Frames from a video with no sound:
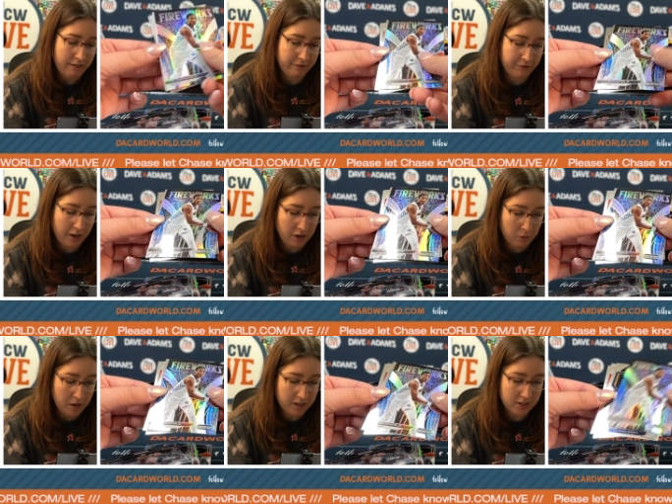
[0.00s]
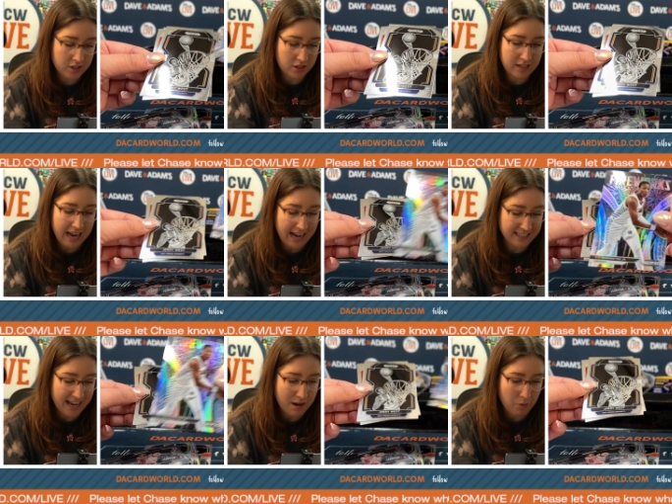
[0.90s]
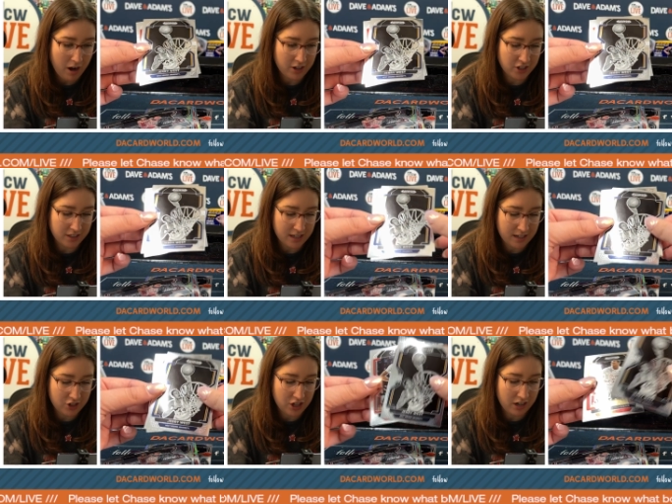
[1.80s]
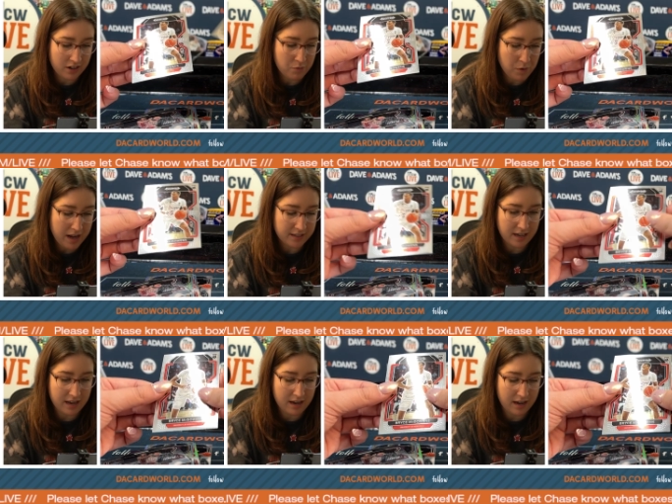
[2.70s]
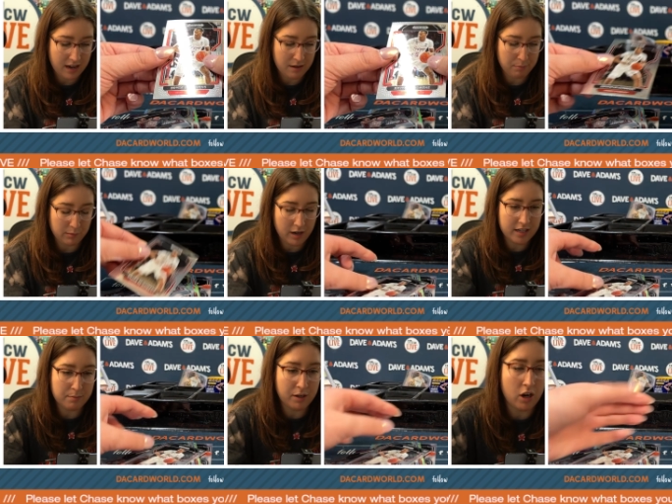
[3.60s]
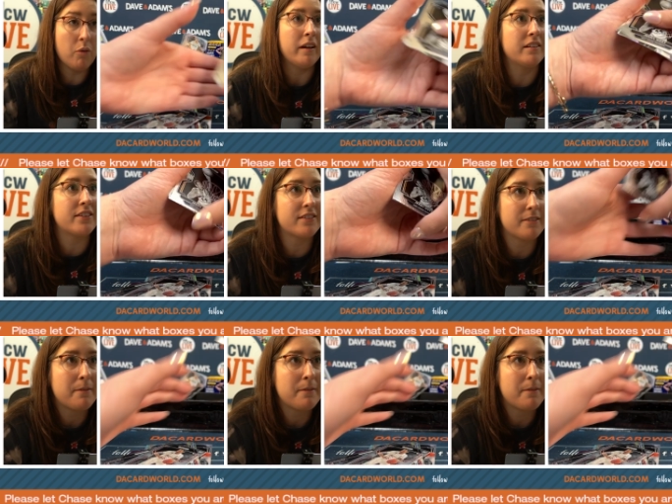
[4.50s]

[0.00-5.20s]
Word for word: Fireworks, Ty Ty Washington, Jerry West, and Bryce McCollins.